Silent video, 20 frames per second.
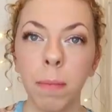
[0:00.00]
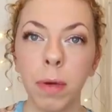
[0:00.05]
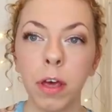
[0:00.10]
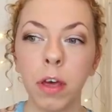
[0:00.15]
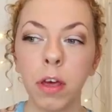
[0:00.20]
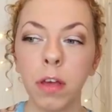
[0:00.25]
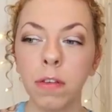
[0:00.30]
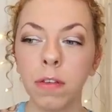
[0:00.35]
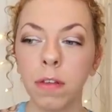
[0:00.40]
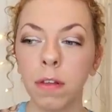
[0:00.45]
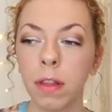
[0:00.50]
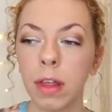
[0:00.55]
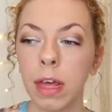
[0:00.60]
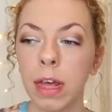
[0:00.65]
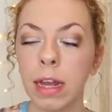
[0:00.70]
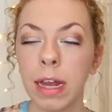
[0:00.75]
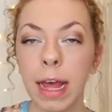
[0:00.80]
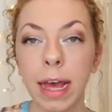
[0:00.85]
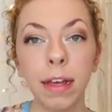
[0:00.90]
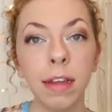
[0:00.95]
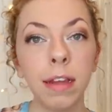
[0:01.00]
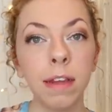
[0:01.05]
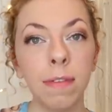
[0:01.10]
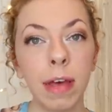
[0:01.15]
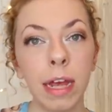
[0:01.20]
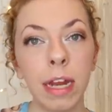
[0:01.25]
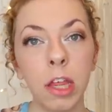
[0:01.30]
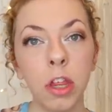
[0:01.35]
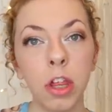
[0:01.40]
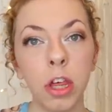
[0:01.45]
because the negative
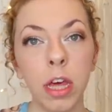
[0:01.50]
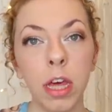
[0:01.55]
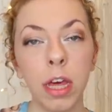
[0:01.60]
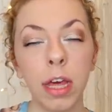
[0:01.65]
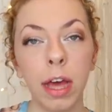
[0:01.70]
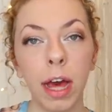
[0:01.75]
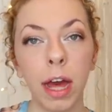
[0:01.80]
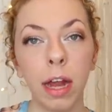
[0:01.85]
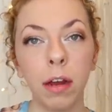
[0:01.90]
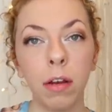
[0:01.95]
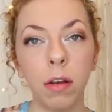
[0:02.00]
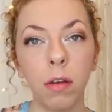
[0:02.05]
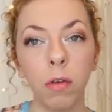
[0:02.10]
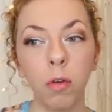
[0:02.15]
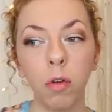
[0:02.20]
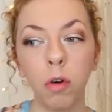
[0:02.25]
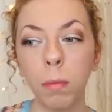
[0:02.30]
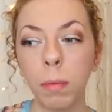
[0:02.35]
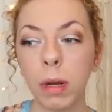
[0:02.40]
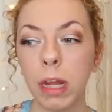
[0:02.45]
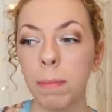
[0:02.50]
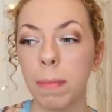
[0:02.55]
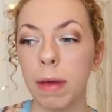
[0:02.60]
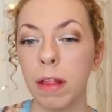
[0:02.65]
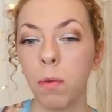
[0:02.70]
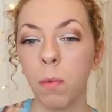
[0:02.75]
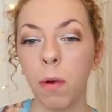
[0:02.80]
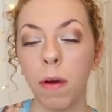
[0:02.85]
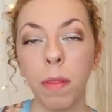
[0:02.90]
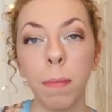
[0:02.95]
energy can normally be
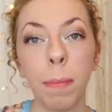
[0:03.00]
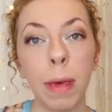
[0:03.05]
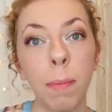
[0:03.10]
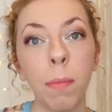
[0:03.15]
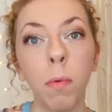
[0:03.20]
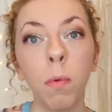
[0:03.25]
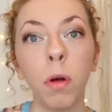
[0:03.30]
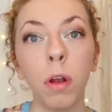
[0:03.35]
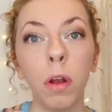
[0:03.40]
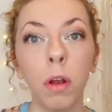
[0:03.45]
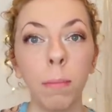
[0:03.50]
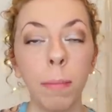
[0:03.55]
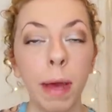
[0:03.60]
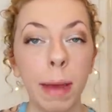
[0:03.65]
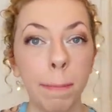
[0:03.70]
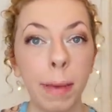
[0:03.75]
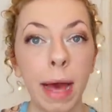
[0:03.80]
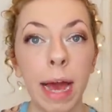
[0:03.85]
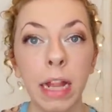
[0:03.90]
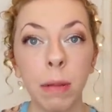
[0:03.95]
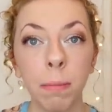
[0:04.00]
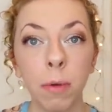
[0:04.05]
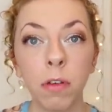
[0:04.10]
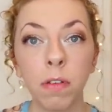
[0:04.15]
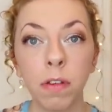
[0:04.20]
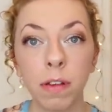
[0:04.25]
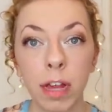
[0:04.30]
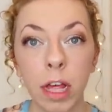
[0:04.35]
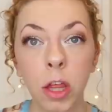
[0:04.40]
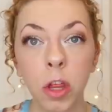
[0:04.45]
the one that people will may pay the
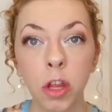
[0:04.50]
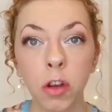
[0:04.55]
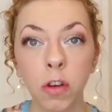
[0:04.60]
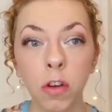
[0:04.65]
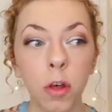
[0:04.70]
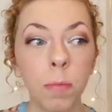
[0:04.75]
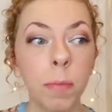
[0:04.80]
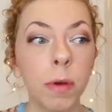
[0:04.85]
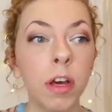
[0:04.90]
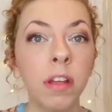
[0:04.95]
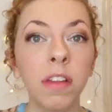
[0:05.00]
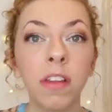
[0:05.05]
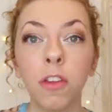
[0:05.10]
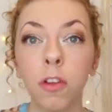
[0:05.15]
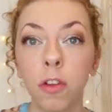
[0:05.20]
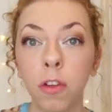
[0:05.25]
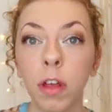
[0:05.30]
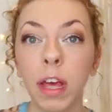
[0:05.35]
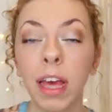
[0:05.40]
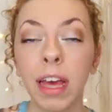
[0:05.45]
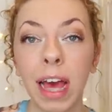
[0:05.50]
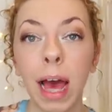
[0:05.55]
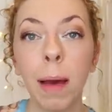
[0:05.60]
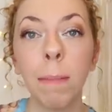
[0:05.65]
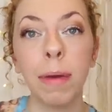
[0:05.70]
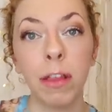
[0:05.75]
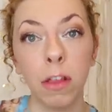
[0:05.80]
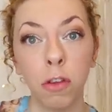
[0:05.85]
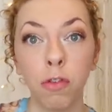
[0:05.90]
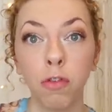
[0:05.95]
most attention to because it's it
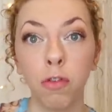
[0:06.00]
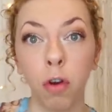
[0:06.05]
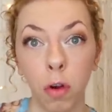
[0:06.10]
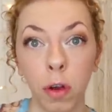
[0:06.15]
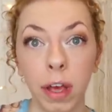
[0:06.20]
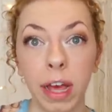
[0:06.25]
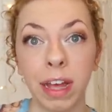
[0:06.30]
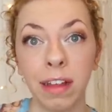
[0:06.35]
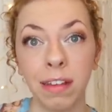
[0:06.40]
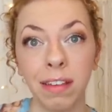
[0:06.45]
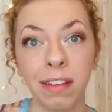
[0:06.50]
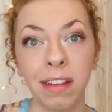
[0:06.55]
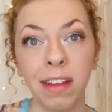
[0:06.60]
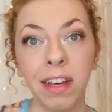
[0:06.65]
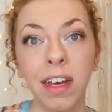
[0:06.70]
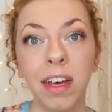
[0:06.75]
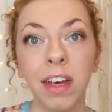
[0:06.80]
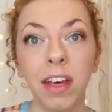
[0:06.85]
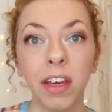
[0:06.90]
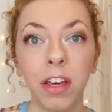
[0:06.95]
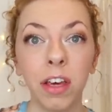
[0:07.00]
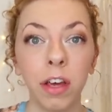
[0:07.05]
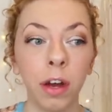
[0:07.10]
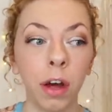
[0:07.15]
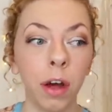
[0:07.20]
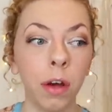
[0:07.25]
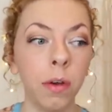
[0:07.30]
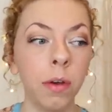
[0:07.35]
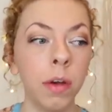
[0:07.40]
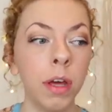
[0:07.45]
can be the strongest, you
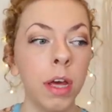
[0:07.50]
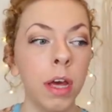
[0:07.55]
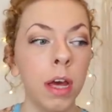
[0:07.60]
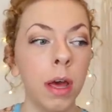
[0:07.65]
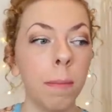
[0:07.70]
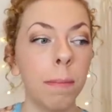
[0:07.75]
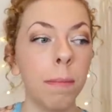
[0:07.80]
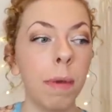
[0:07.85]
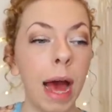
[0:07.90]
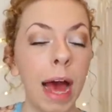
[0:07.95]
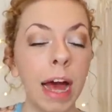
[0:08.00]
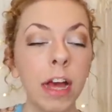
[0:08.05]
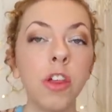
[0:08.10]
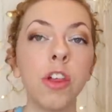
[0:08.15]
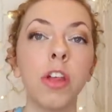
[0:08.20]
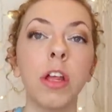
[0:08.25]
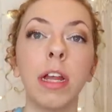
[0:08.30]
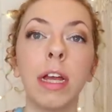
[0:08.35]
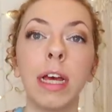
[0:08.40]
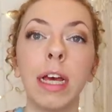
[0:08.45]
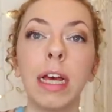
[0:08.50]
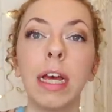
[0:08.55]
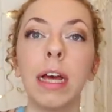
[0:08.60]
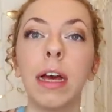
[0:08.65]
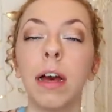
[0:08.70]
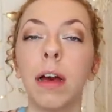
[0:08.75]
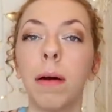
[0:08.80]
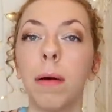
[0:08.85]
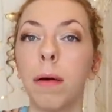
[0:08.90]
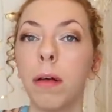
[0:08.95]
know. But
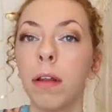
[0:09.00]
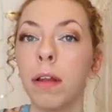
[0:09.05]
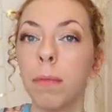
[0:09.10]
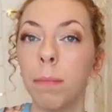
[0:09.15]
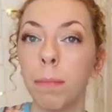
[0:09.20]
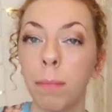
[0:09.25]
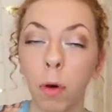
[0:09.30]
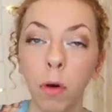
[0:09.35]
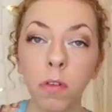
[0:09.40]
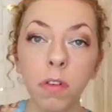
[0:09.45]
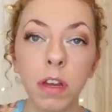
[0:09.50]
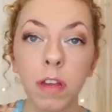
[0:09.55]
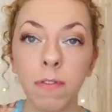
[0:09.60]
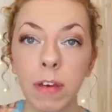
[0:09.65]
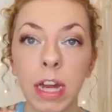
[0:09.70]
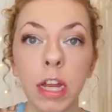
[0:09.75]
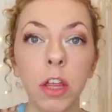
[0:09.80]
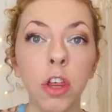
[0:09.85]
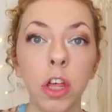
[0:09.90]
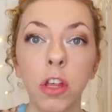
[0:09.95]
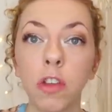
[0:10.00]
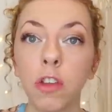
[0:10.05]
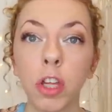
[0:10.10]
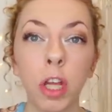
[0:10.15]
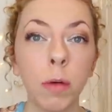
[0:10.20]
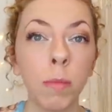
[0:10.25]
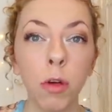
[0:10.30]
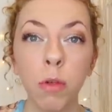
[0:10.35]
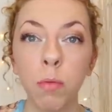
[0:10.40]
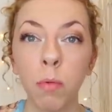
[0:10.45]
actually, positive energy is
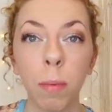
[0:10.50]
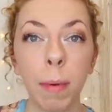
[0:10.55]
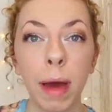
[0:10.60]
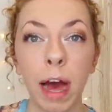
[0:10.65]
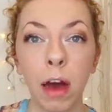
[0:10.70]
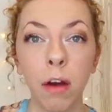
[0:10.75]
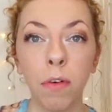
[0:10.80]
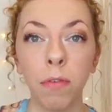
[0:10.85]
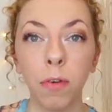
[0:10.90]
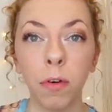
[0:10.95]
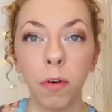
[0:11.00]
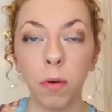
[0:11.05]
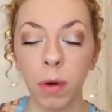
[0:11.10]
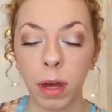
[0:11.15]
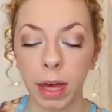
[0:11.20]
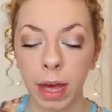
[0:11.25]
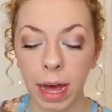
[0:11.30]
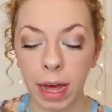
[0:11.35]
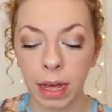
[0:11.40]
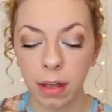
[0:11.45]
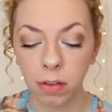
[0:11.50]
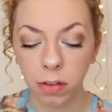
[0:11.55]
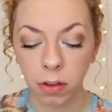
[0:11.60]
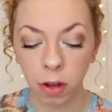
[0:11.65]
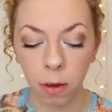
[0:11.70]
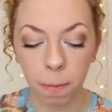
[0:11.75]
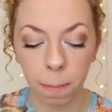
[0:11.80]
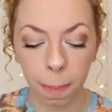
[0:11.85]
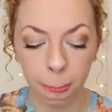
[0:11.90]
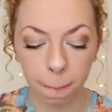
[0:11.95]
so much more powerful. Okay,
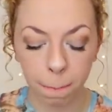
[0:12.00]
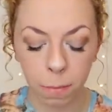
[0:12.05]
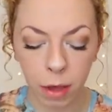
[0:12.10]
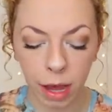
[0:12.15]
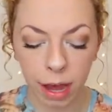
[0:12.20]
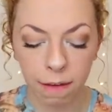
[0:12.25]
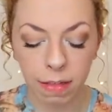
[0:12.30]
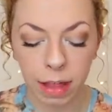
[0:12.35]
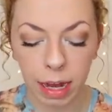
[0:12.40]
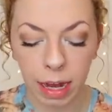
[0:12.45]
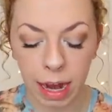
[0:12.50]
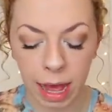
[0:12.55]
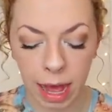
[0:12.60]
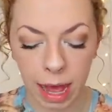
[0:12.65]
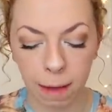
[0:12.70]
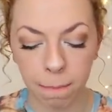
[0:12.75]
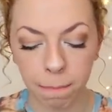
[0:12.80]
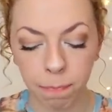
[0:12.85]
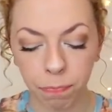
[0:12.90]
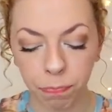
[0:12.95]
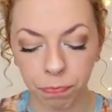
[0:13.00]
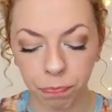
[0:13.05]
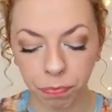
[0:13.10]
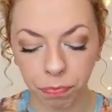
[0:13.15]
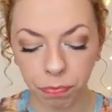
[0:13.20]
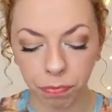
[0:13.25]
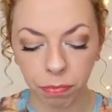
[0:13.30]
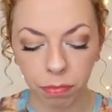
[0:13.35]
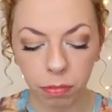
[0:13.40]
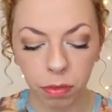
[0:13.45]
so you have the lamb,
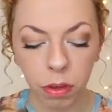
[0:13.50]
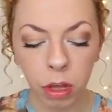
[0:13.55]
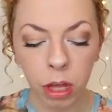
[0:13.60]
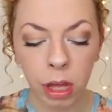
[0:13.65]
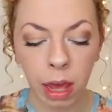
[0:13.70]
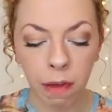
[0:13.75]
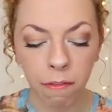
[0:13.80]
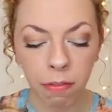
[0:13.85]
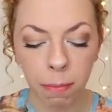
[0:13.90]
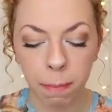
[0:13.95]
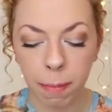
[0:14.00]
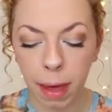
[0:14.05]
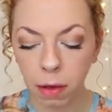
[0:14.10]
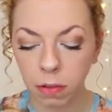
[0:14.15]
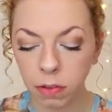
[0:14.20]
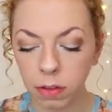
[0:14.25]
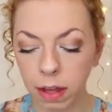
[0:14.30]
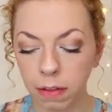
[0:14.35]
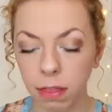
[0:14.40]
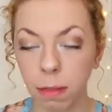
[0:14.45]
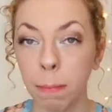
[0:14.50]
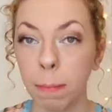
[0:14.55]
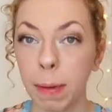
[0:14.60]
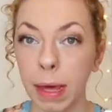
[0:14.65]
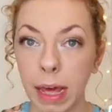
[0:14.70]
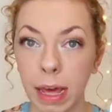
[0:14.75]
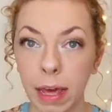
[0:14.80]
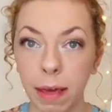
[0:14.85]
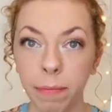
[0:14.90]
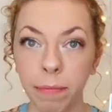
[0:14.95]
you have the mouse, and you have the
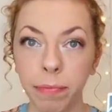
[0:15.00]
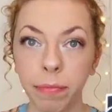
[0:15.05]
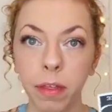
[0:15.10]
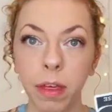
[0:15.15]
bee.